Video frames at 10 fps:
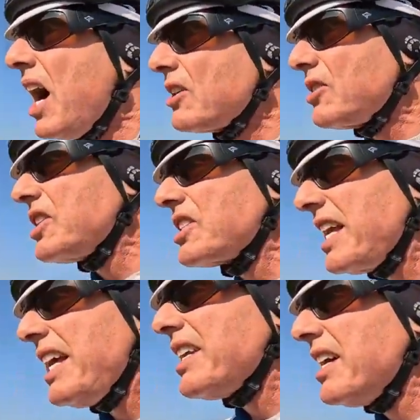I usually
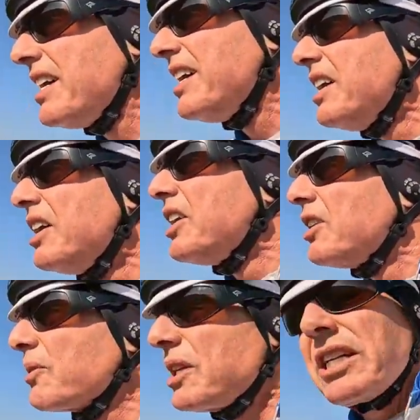stayed,
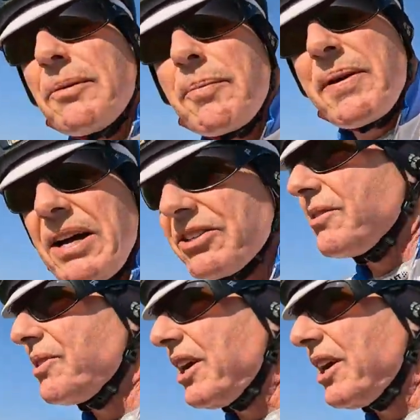within a couple pounds of